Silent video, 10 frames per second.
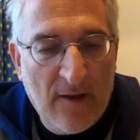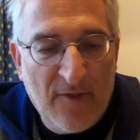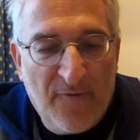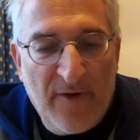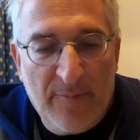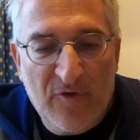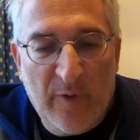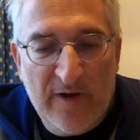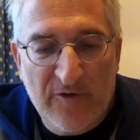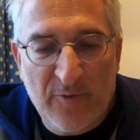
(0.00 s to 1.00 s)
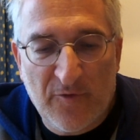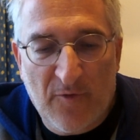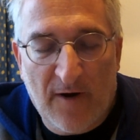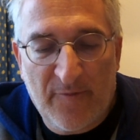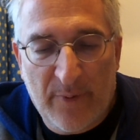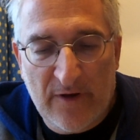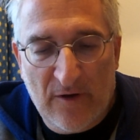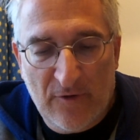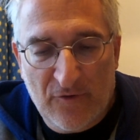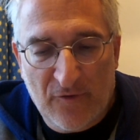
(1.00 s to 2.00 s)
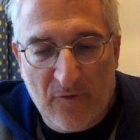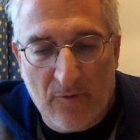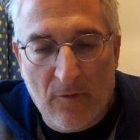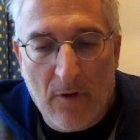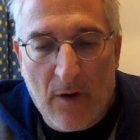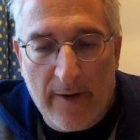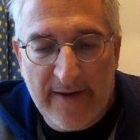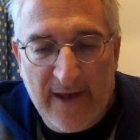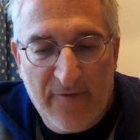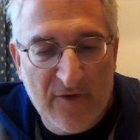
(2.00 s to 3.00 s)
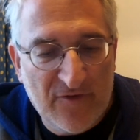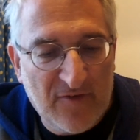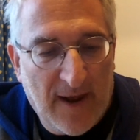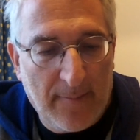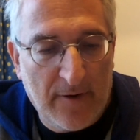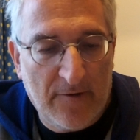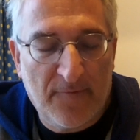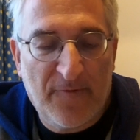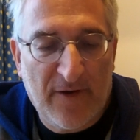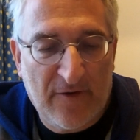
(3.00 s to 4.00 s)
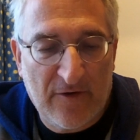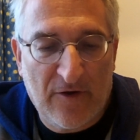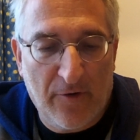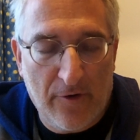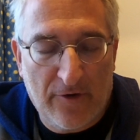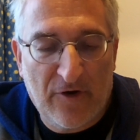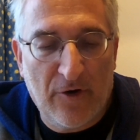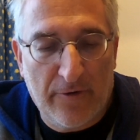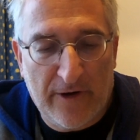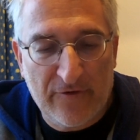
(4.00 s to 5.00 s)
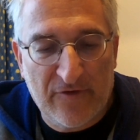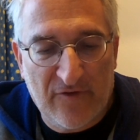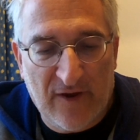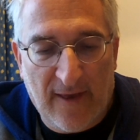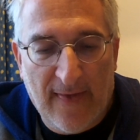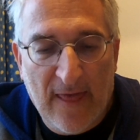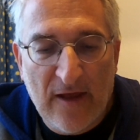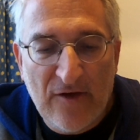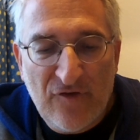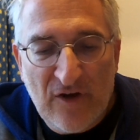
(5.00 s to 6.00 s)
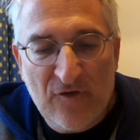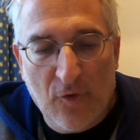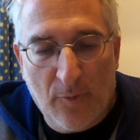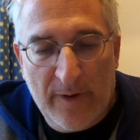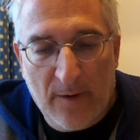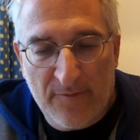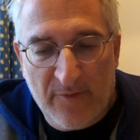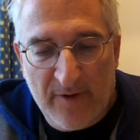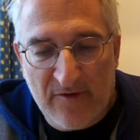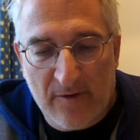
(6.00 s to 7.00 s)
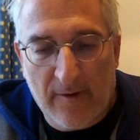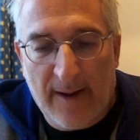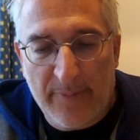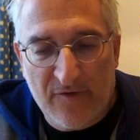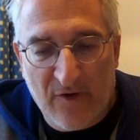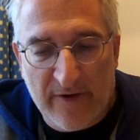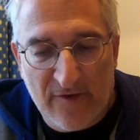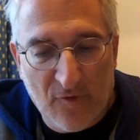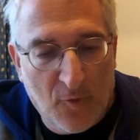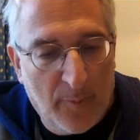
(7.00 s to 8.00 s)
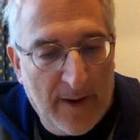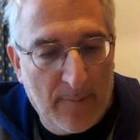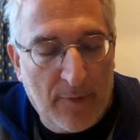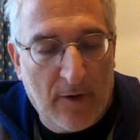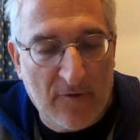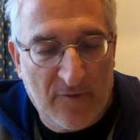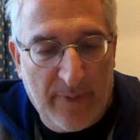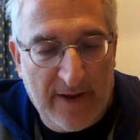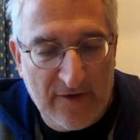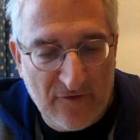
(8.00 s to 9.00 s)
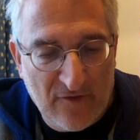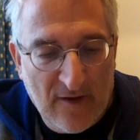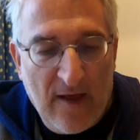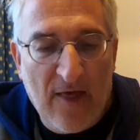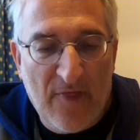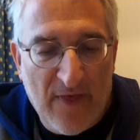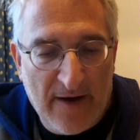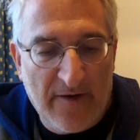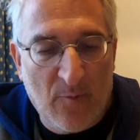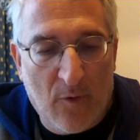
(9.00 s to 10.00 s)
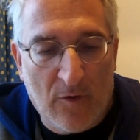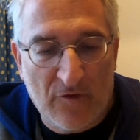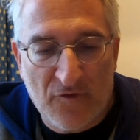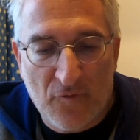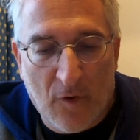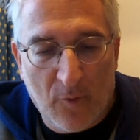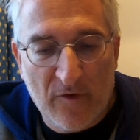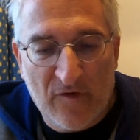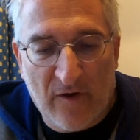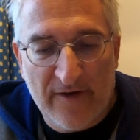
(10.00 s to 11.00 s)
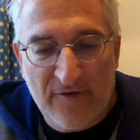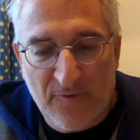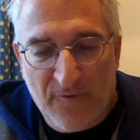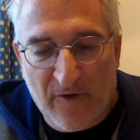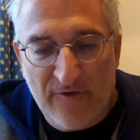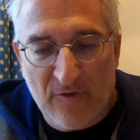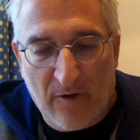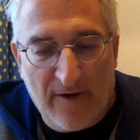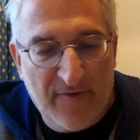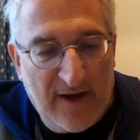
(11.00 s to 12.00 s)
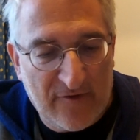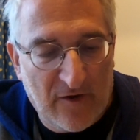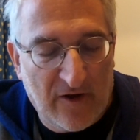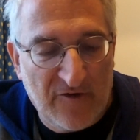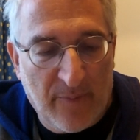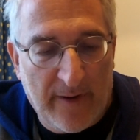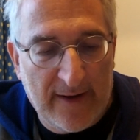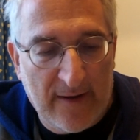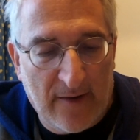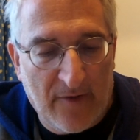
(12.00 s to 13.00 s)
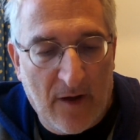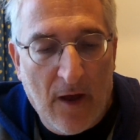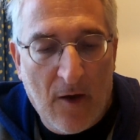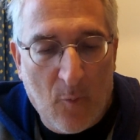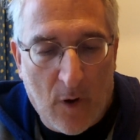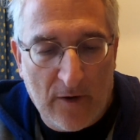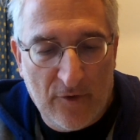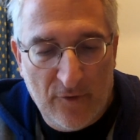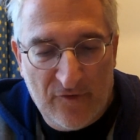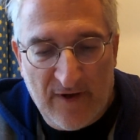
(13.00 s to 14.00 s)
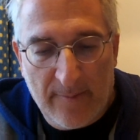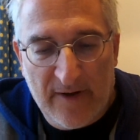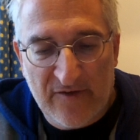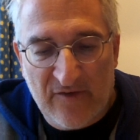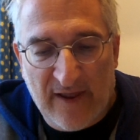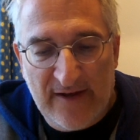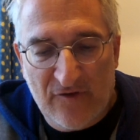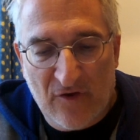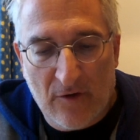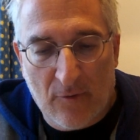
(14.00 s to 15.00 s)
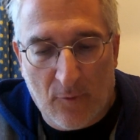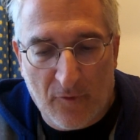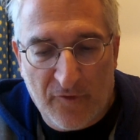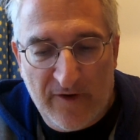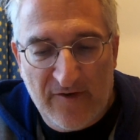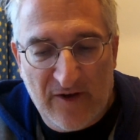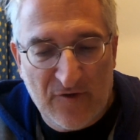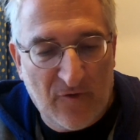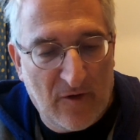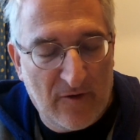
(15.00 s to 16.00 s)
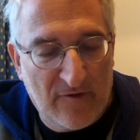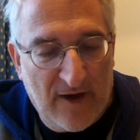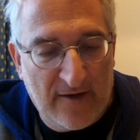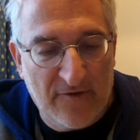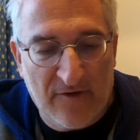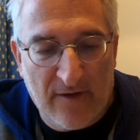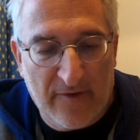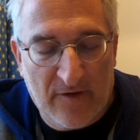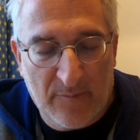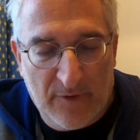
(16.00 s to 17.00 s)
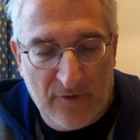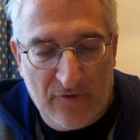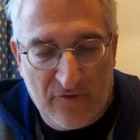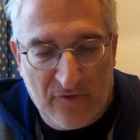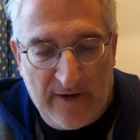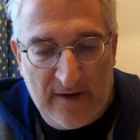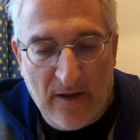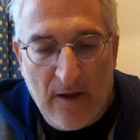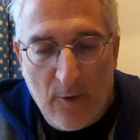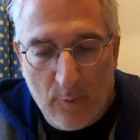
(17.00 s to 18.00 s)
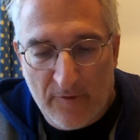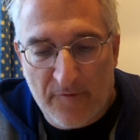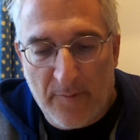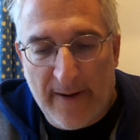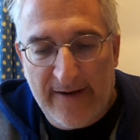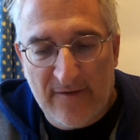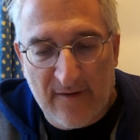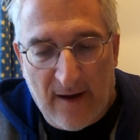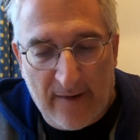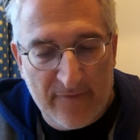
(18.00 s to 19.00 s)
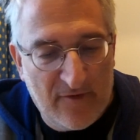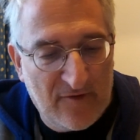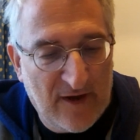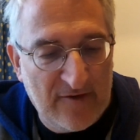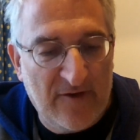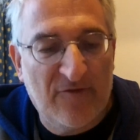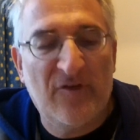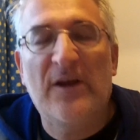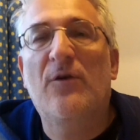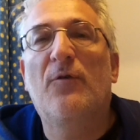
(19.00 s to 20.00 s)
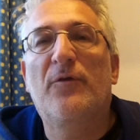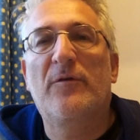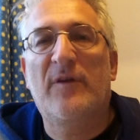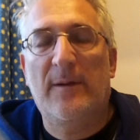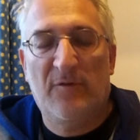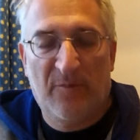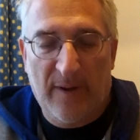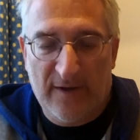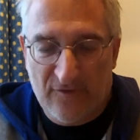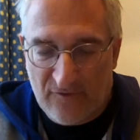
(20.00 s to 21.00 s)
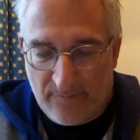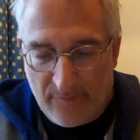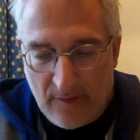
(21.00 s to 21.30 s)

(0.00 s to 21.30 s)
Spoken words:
The fit between us was rough but useful. I gave her stamina and fed her curiosity. She taught me optimism and appetite, albeit plant-based. There it was. Roll the dice and find your life catalysed by another, one who 10 minutes later or three seats further down at another computer screen would have remained an undetected signal from deep space.